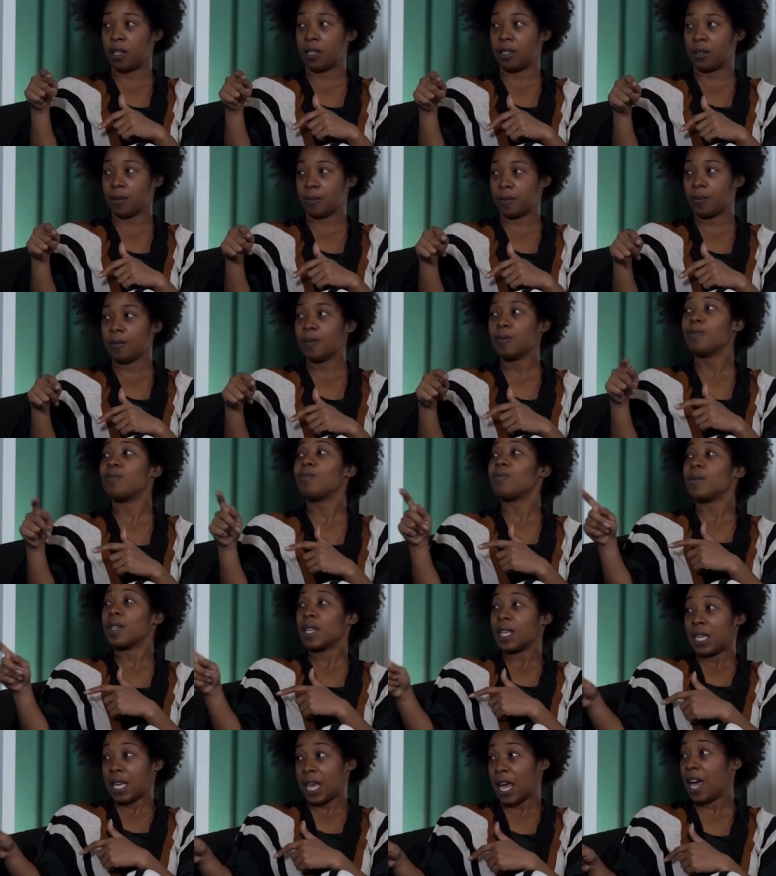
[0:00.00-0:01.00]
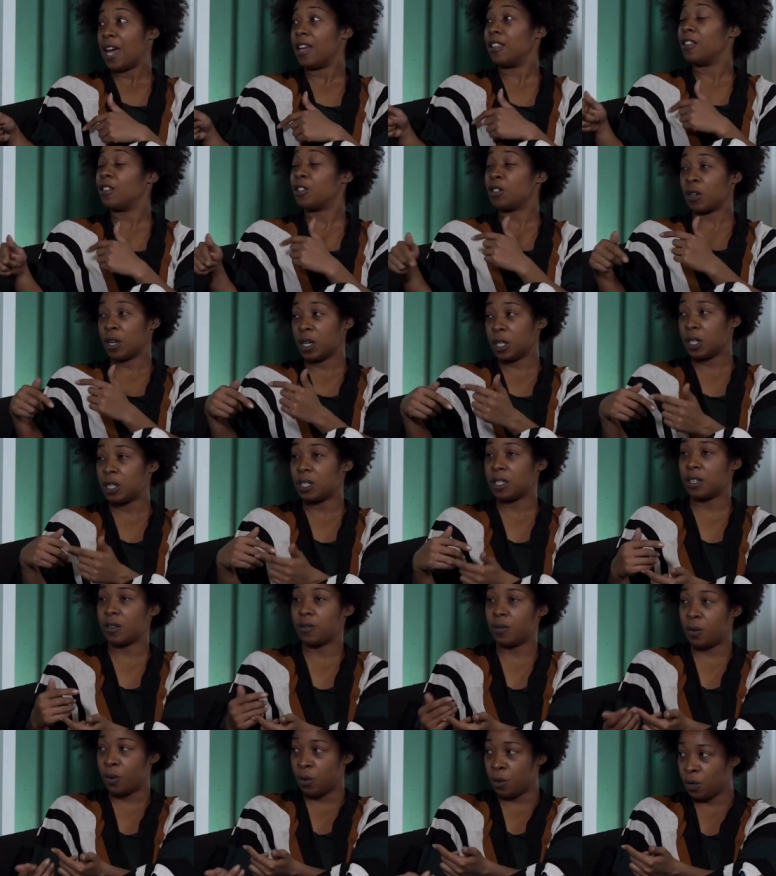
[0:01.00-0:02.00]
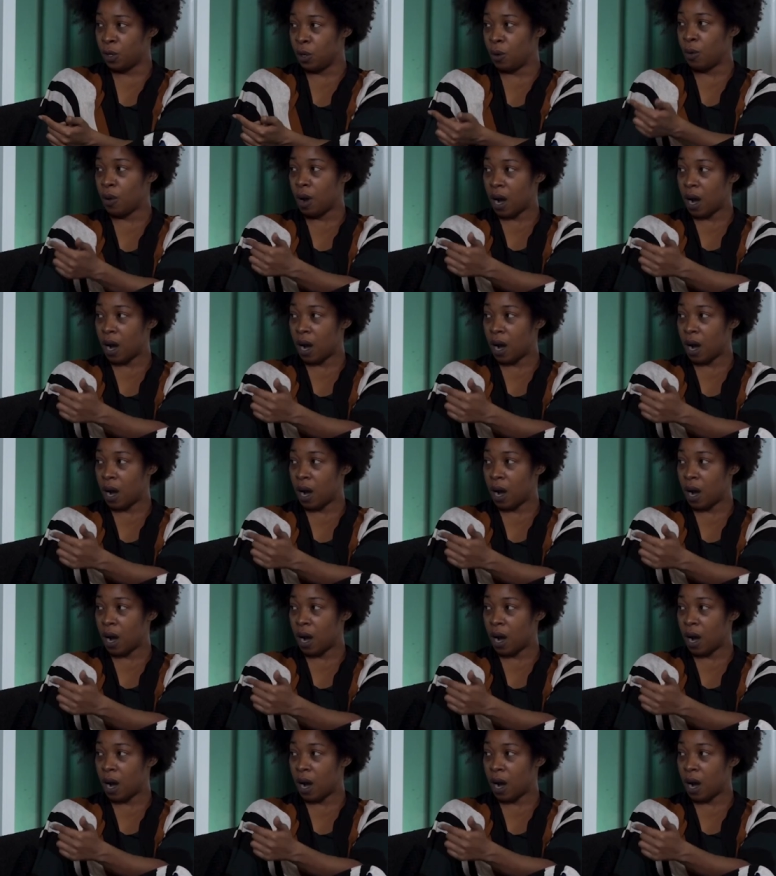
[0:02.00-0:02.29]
trenches. Yeah, the trenches of who you